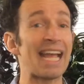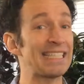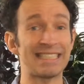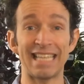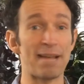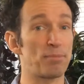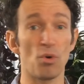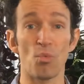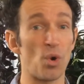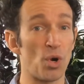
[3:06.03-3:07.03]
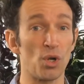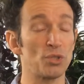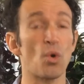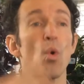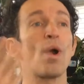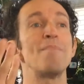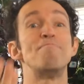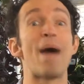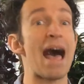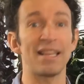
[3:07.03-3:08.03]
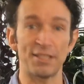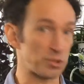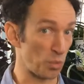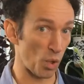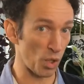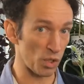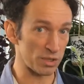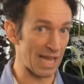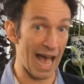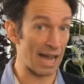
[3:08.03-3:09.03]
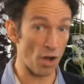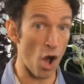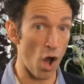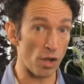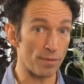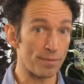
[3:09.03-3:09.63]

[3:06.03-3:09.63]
a stable world or a balanced world at all.